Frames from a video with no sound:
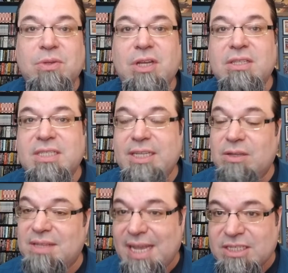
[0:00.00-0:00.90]
was
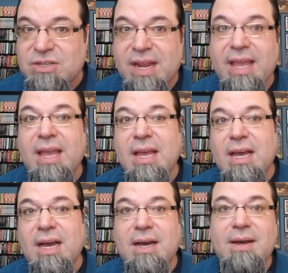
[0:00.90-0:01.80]
unsealed yesterday,
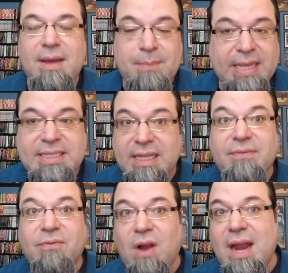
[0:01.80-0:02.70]
uh, basically
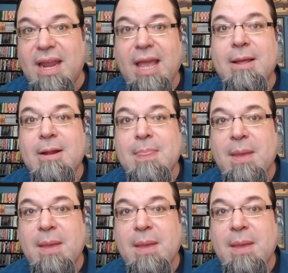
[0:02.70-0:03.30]
Friday,